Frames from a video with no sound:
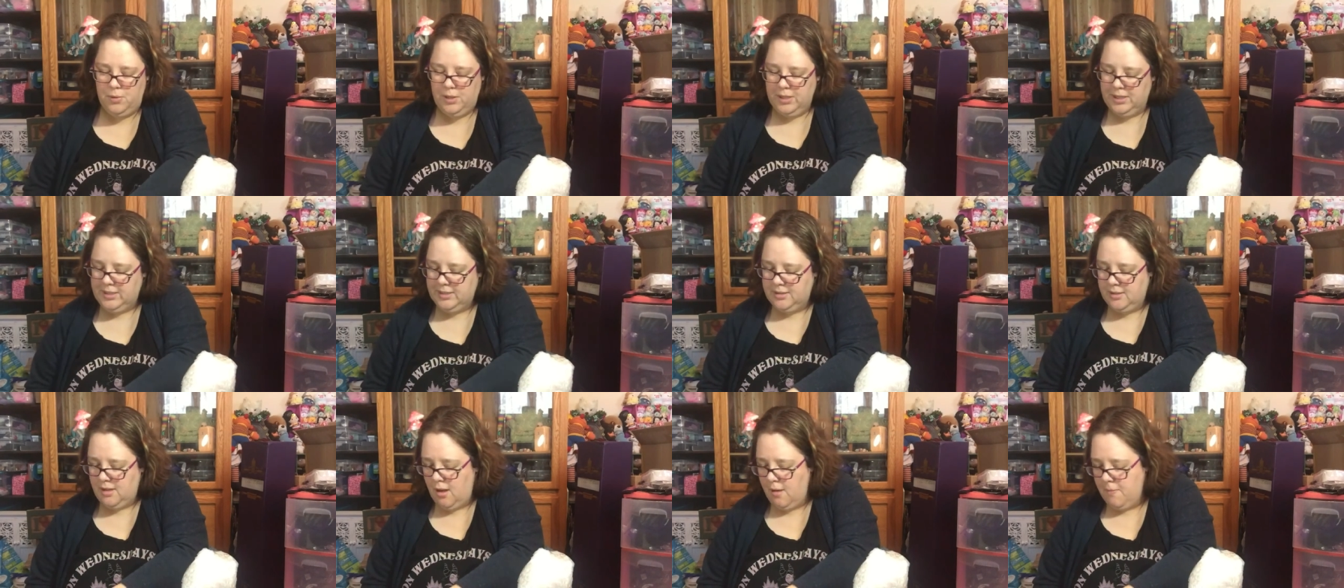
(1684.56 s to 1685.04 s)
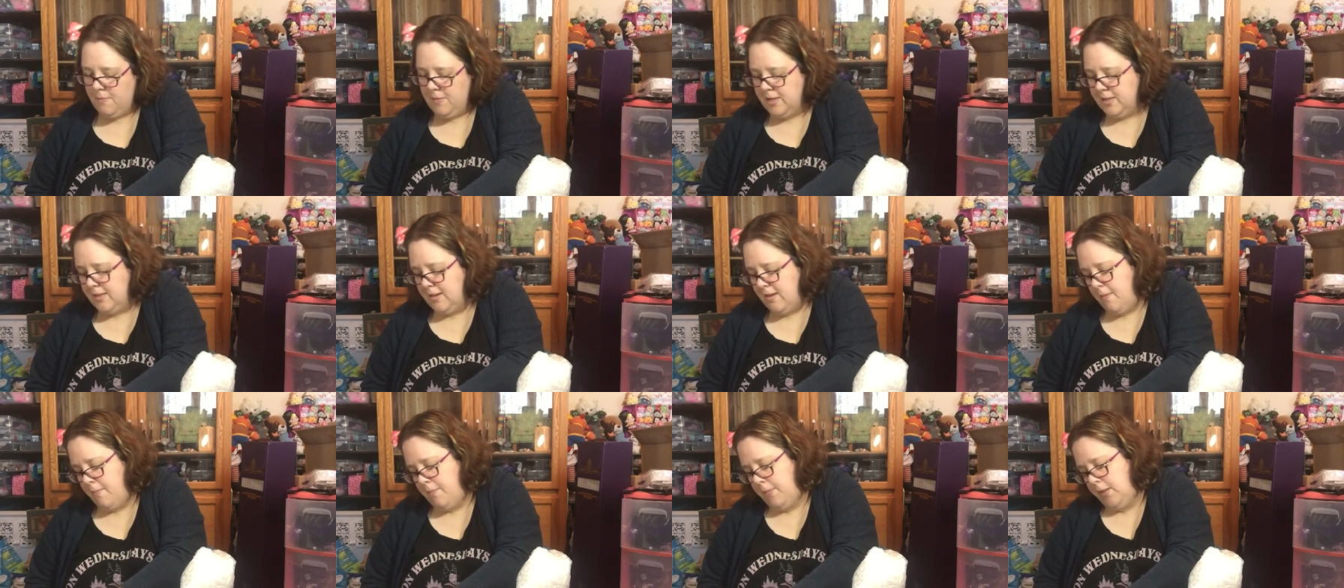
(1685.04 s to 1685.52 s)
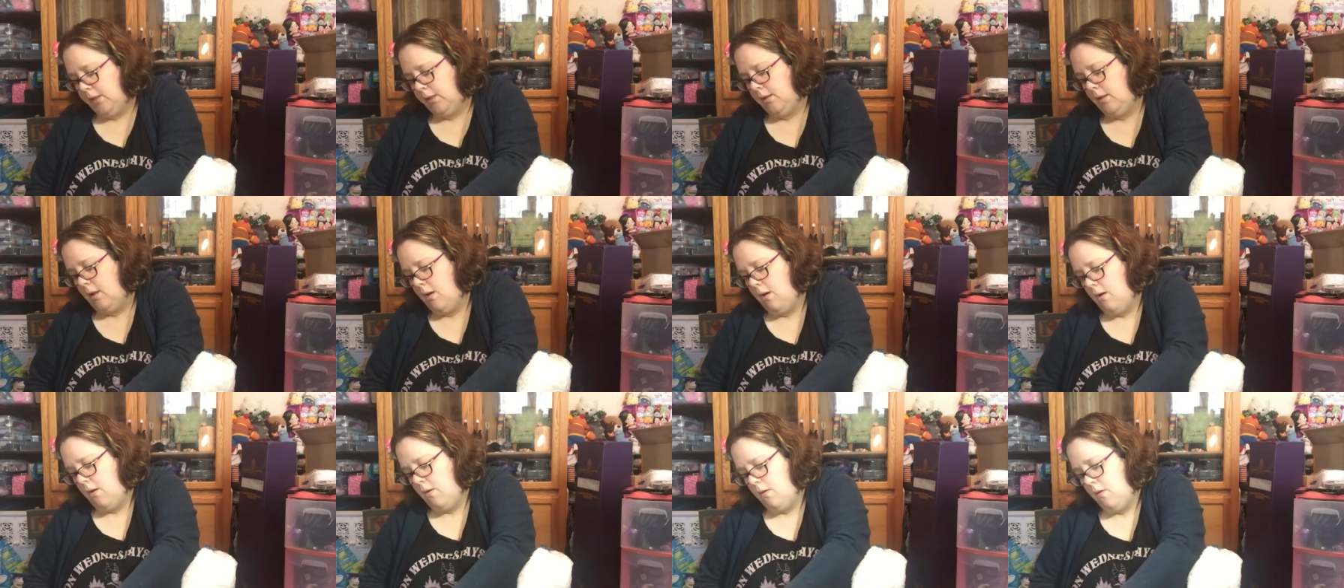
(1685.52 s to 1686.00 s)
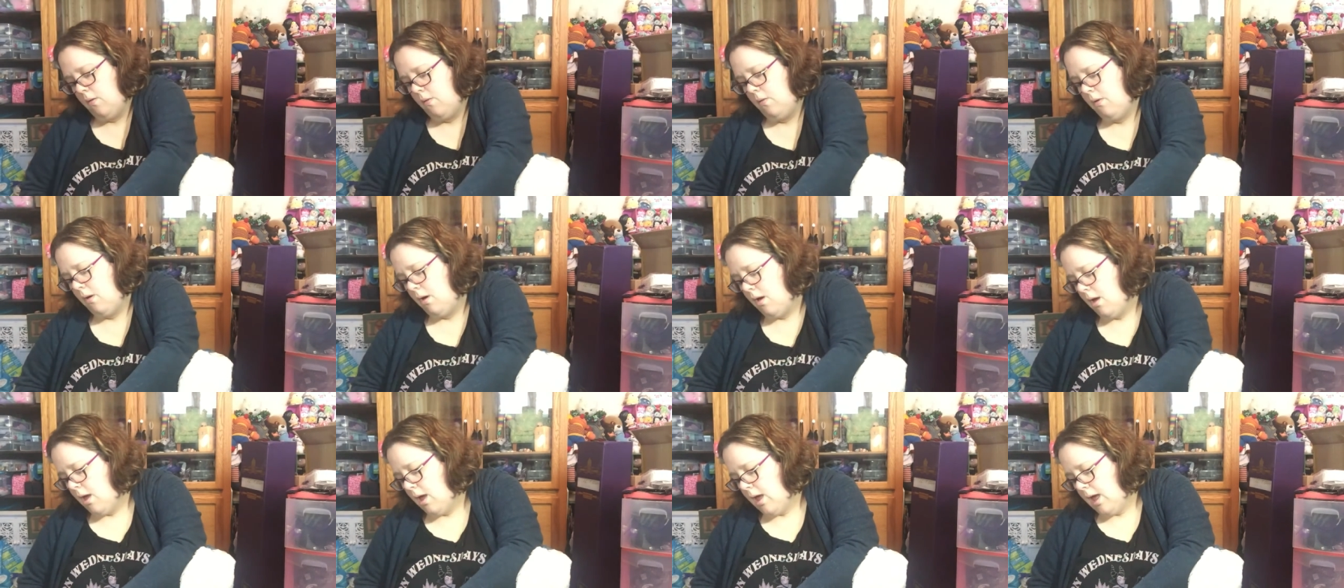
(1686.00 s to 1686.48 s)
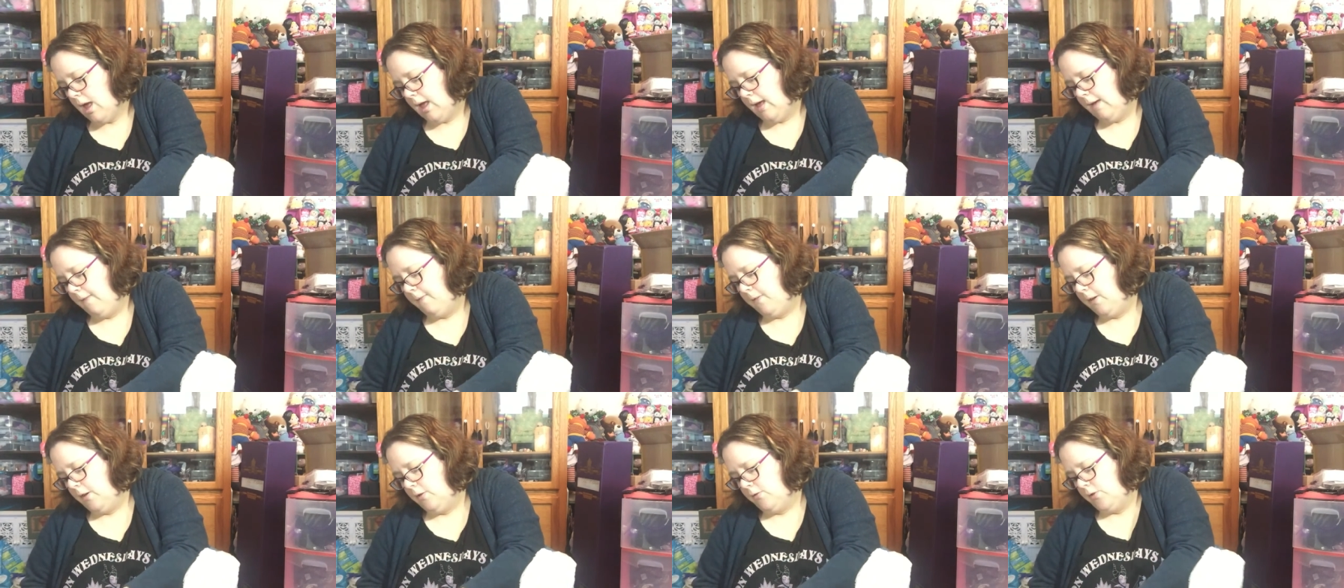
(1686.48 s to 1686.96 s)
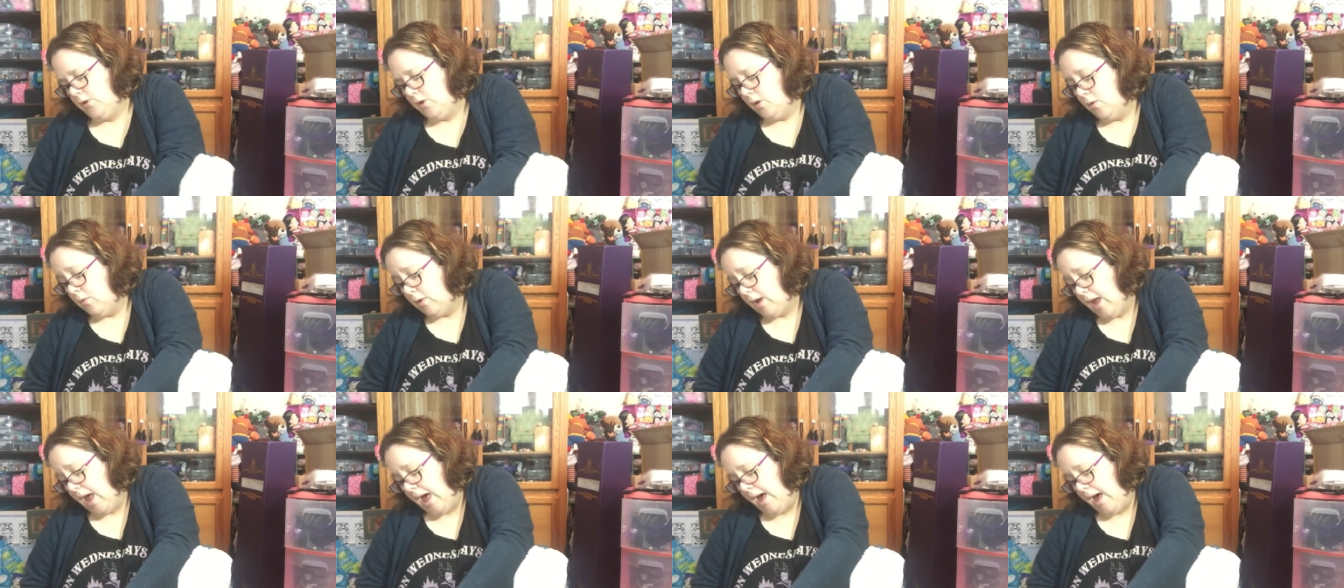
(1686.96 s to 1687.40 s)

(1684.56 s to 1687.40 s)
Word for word: please comment down below. If you don't